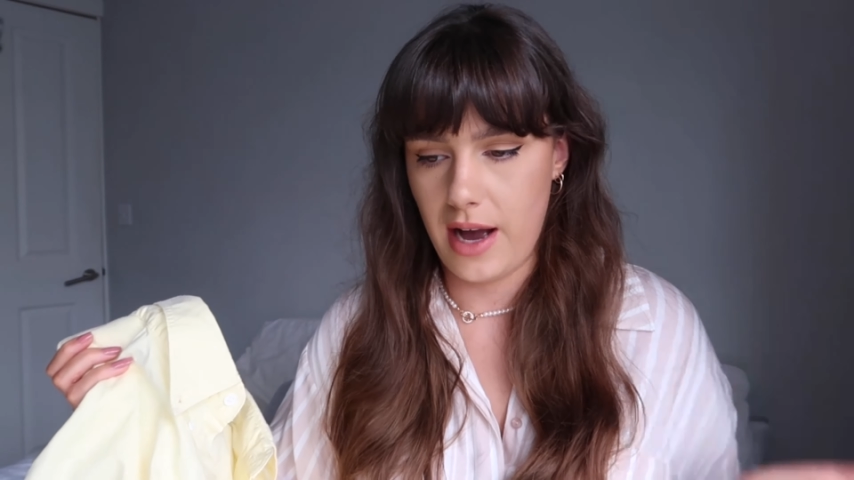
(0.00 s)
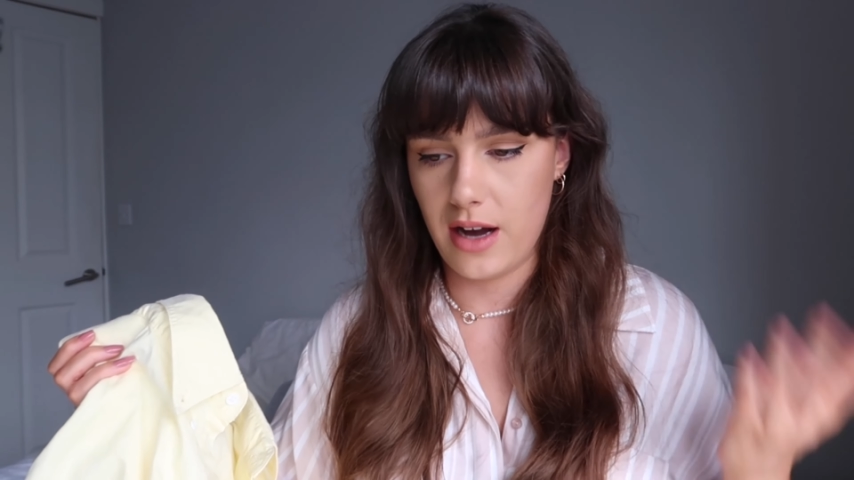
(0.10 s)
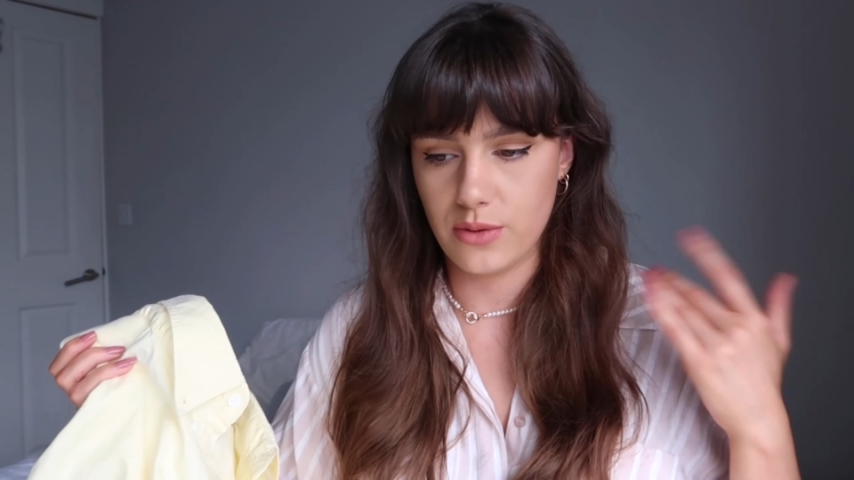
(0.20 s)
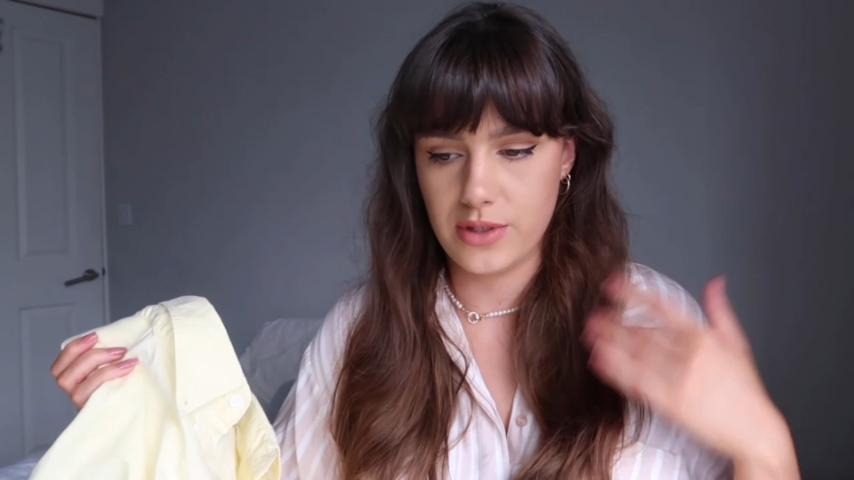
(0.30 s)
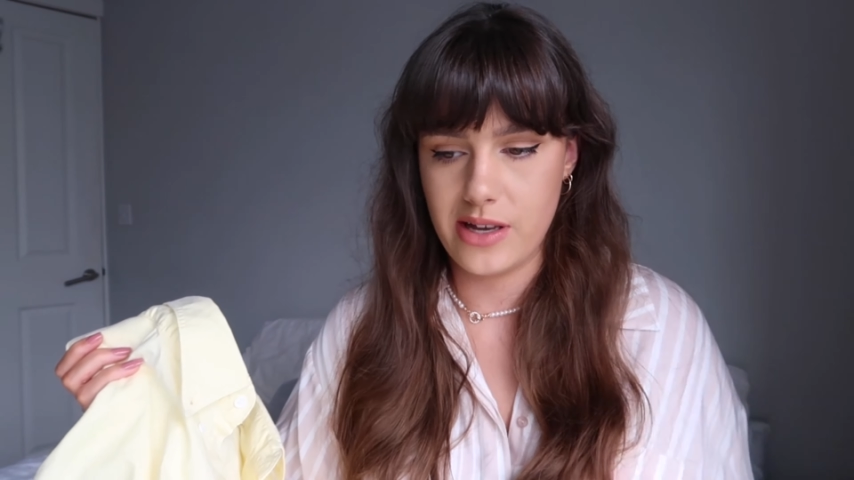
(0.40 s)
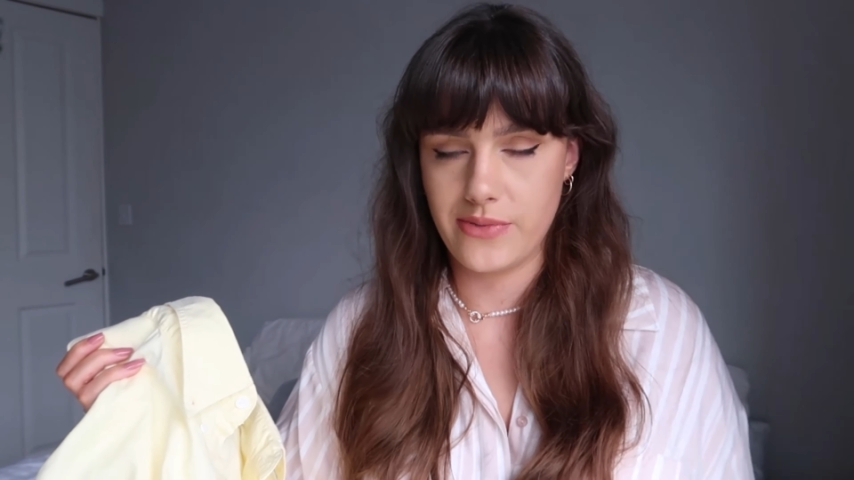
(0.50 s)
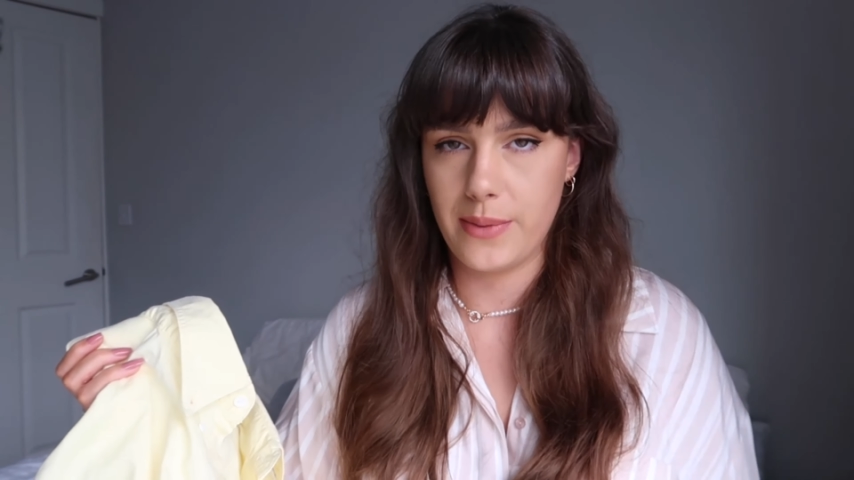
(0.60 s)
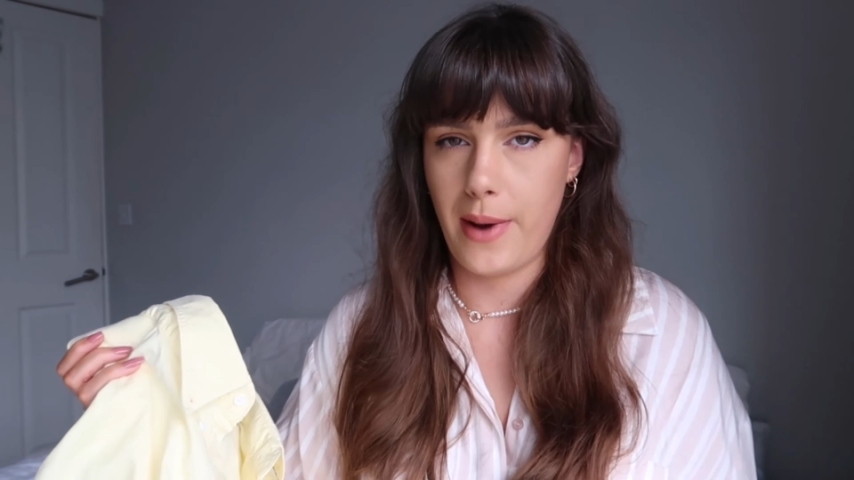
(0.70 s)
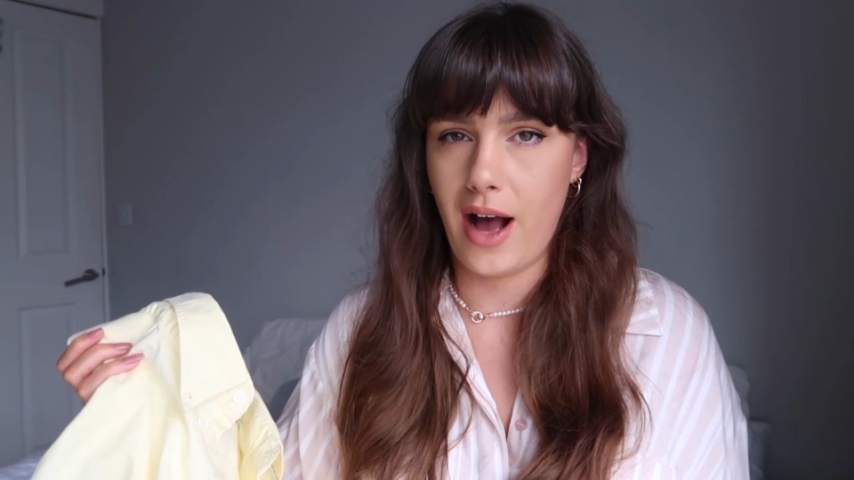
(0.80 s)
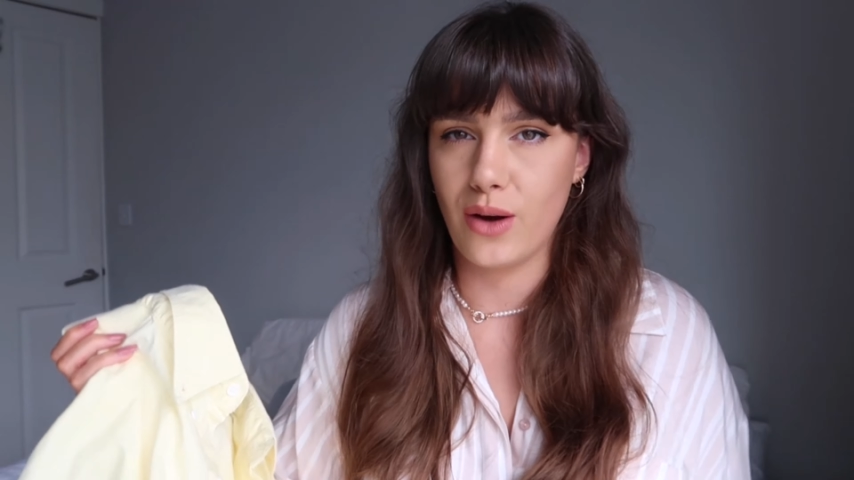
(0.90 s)

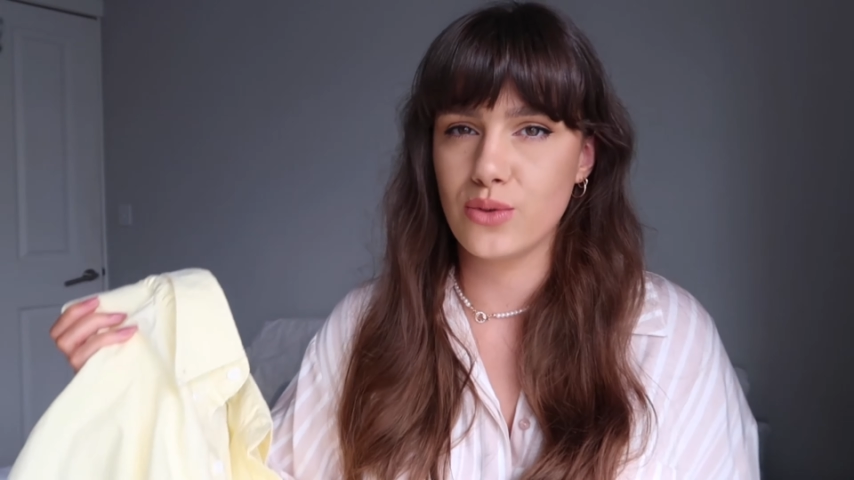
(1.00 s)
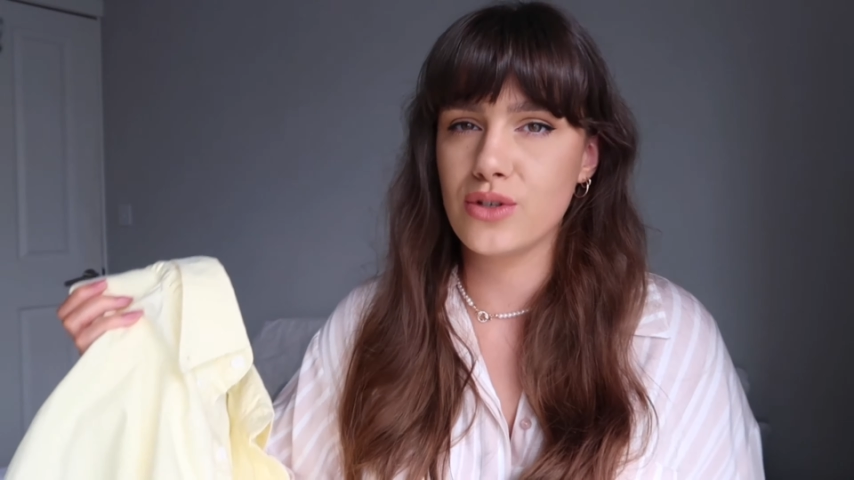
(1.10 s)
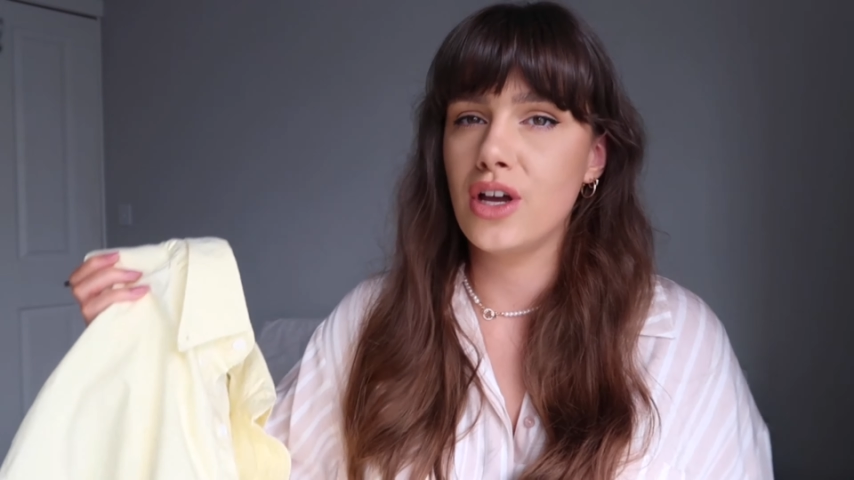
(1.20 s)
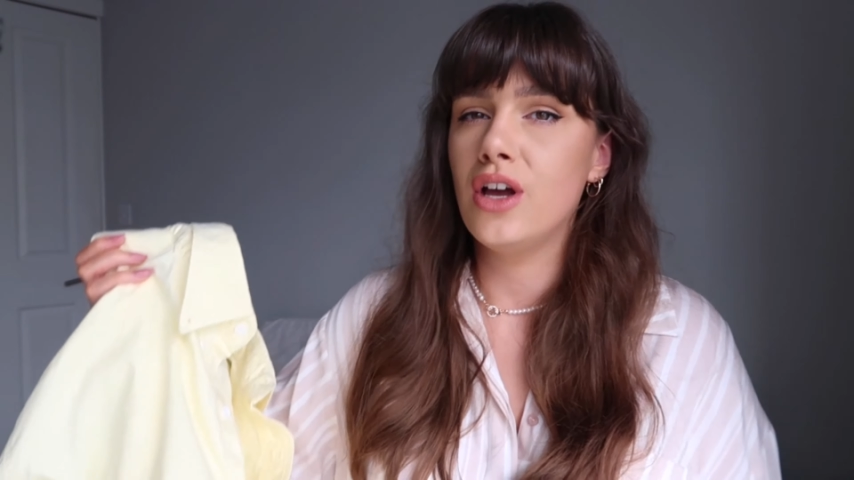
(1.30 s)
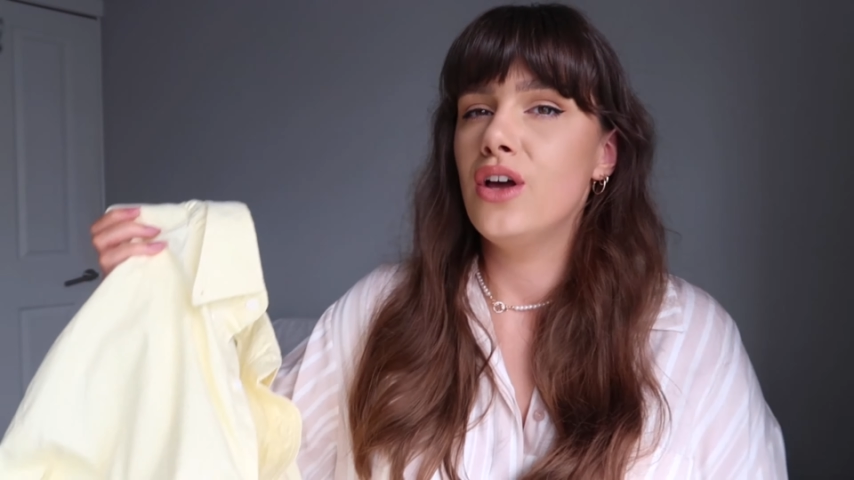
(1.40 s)
£70.